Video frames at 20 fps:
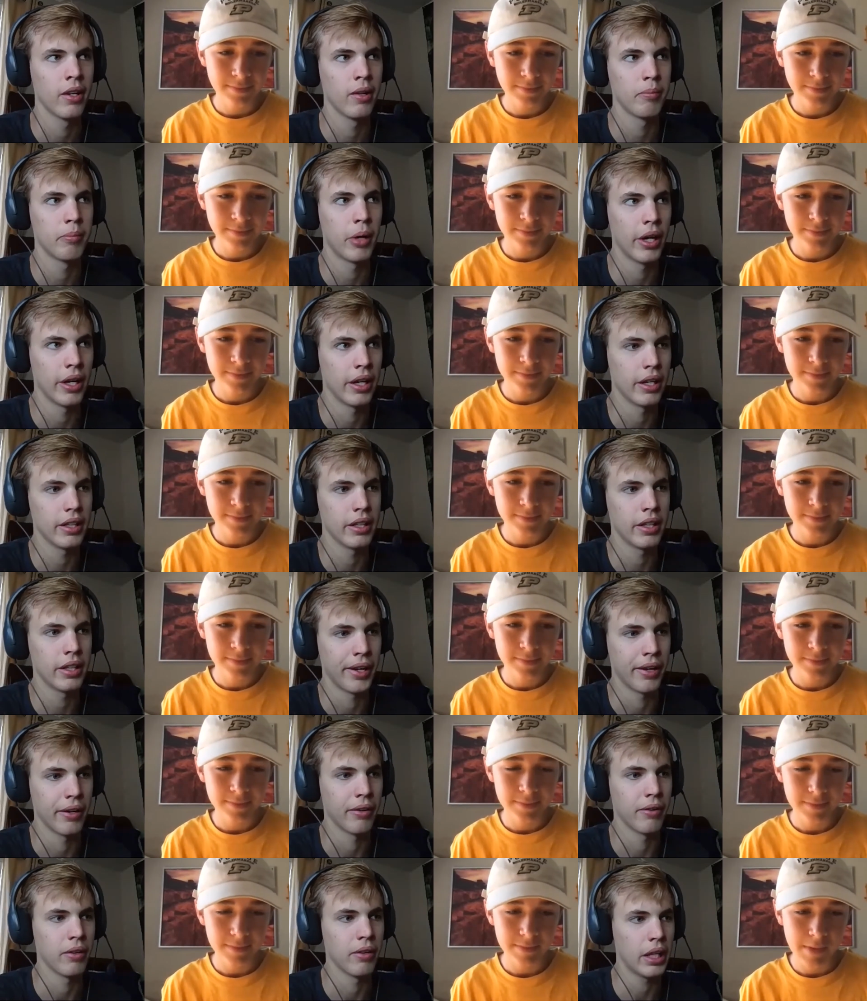Speaker 1: But, you
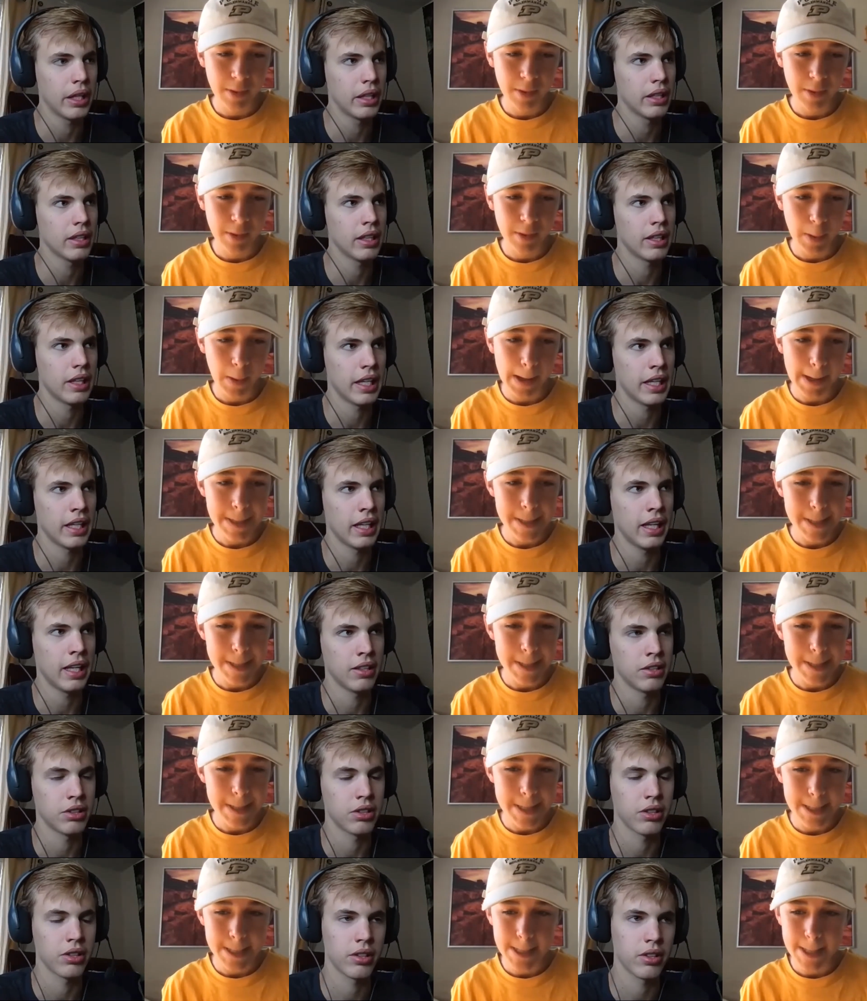know, the thing
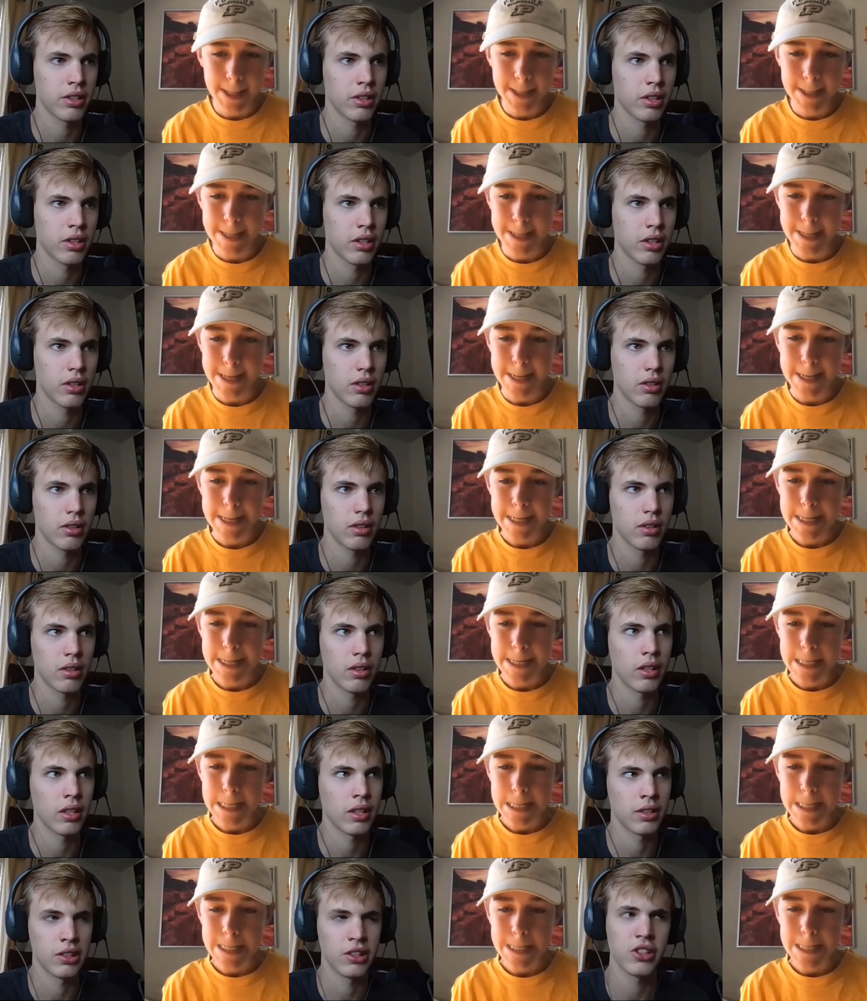is,
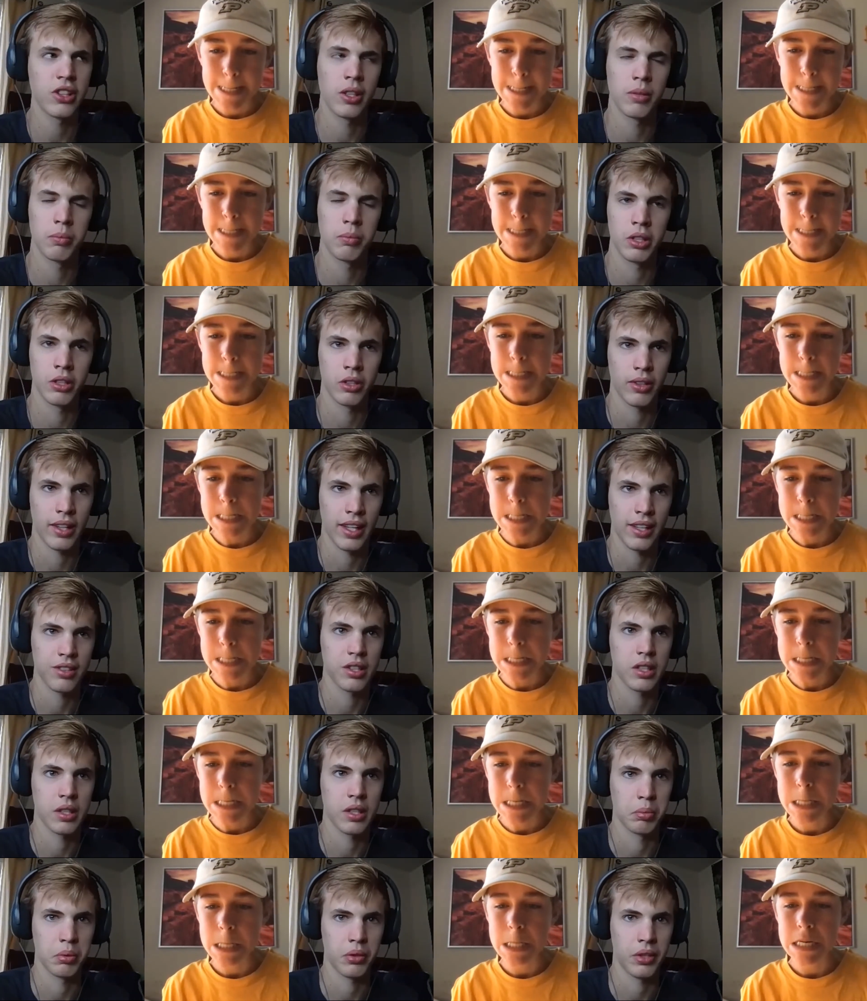is this going to be their last
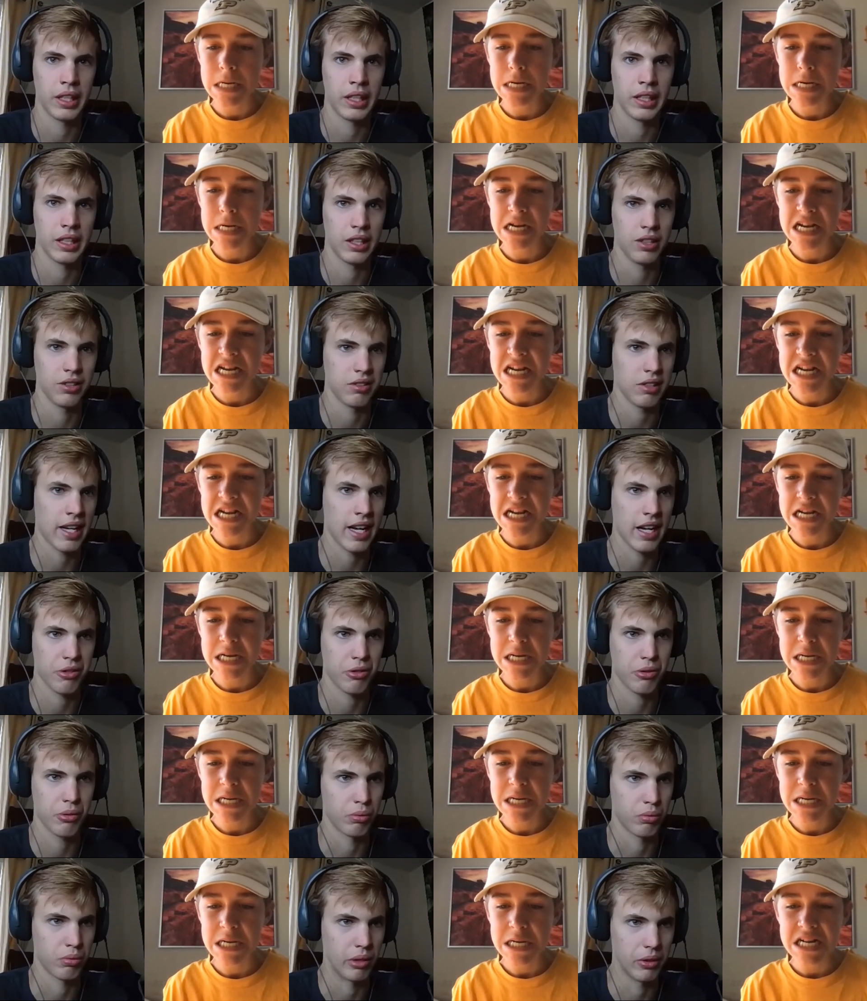time playing these
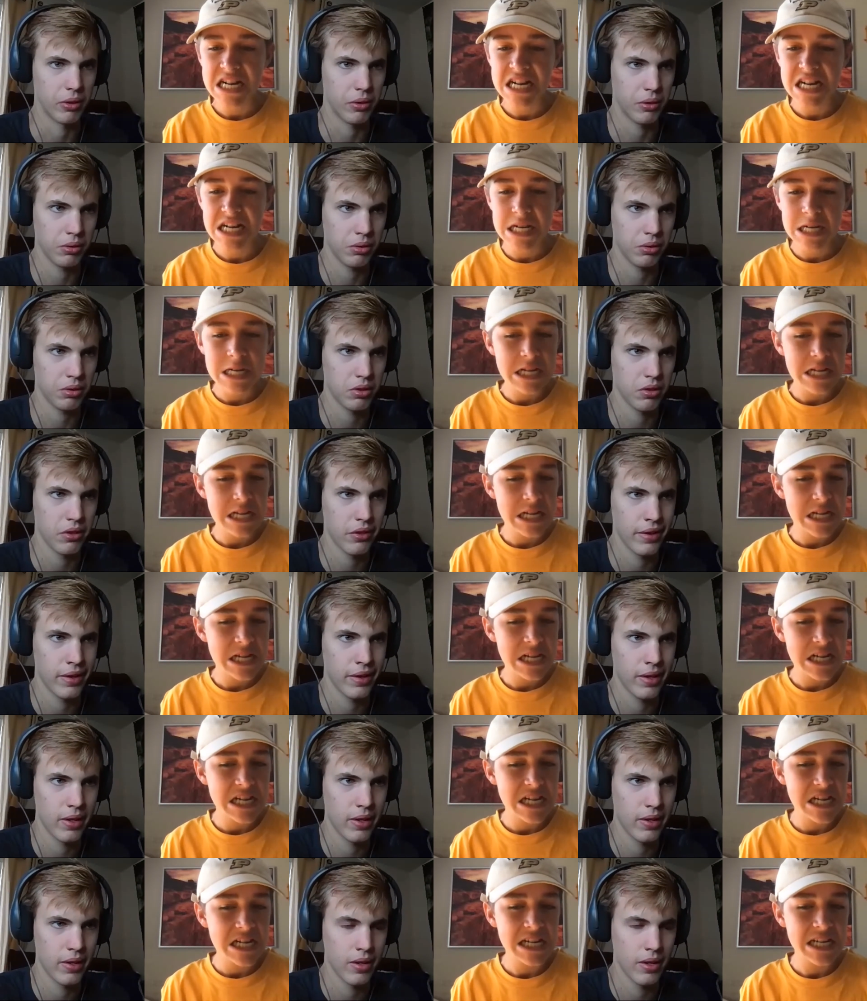actual roles?
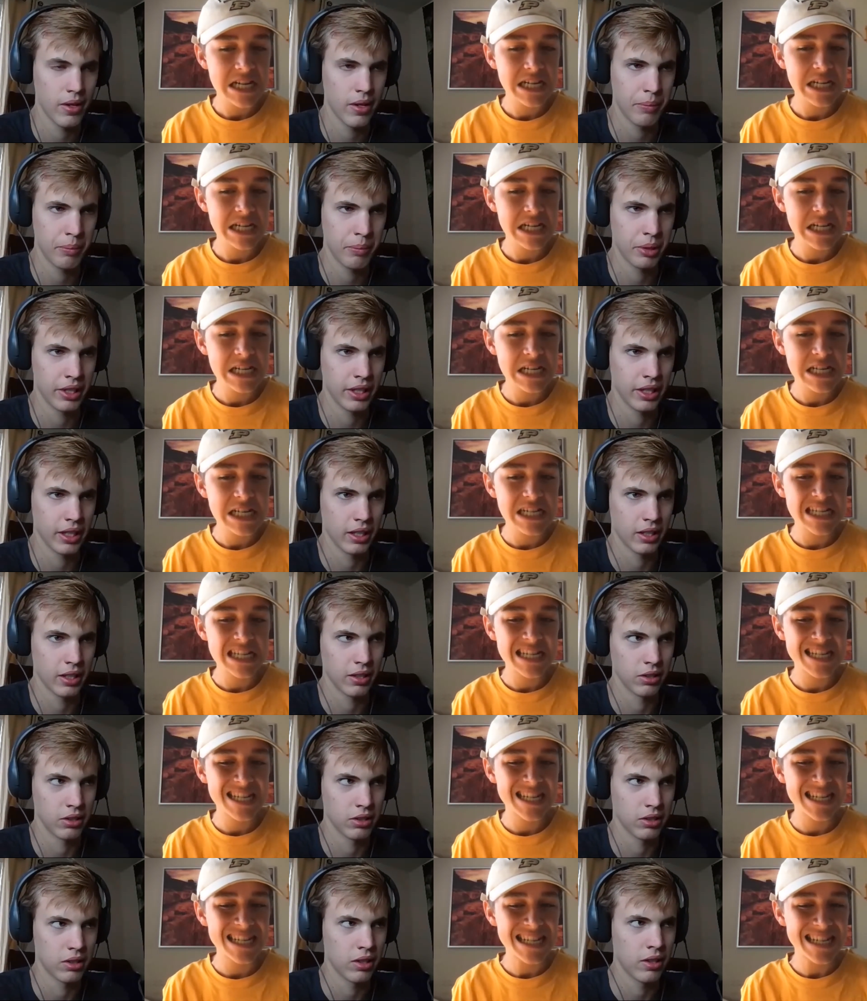
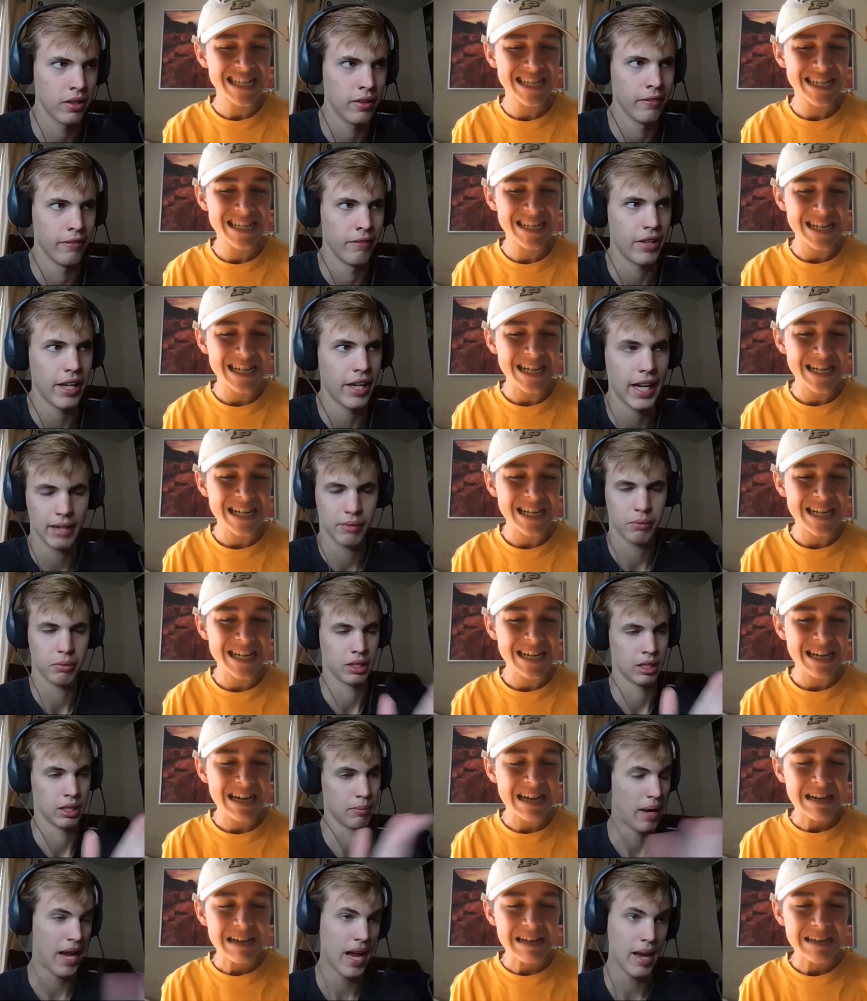Because at, when
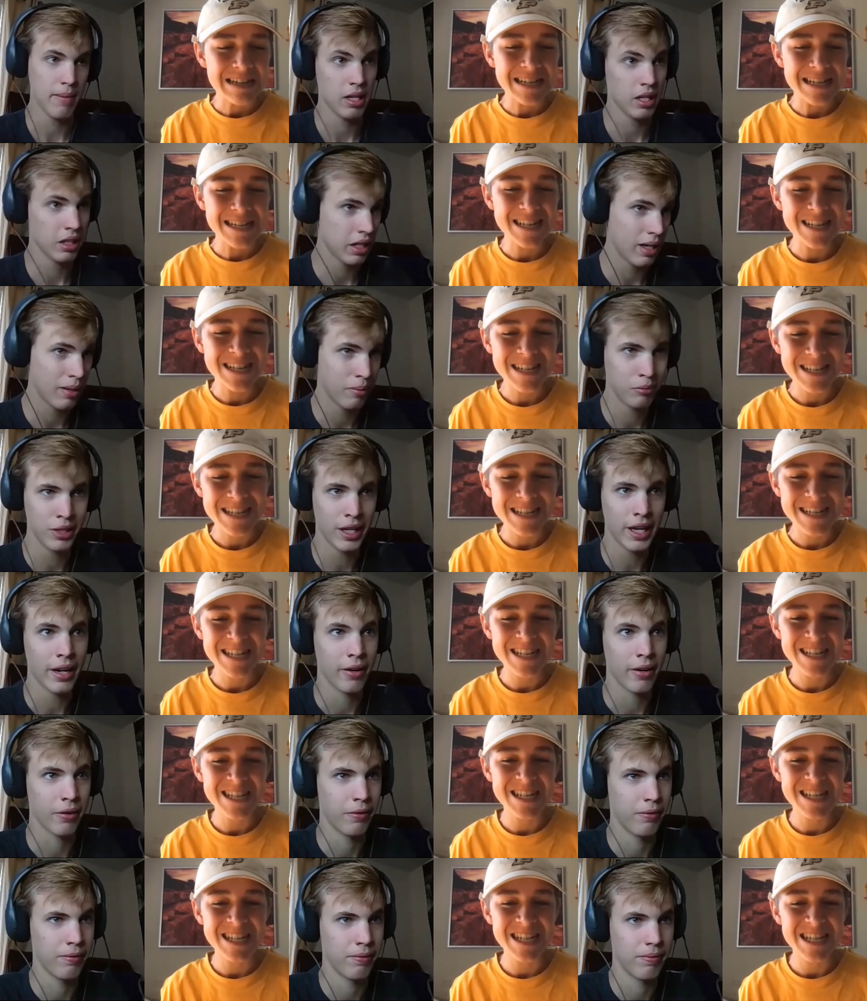the Batman comes out,